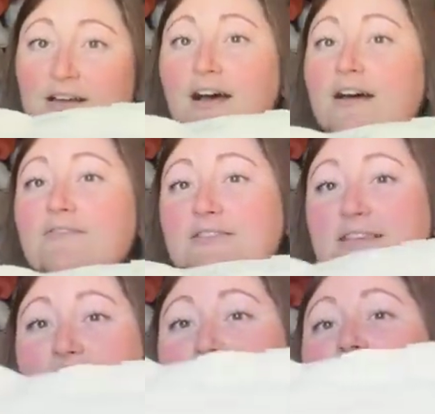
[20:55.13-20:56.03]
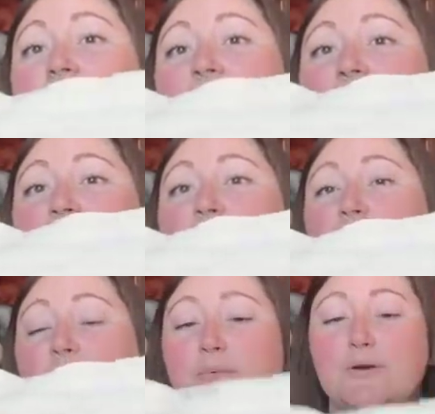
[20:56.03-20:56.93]
of this Ikigai
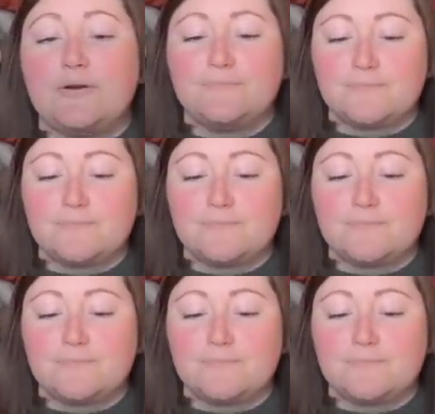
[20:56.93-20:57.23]
fiber.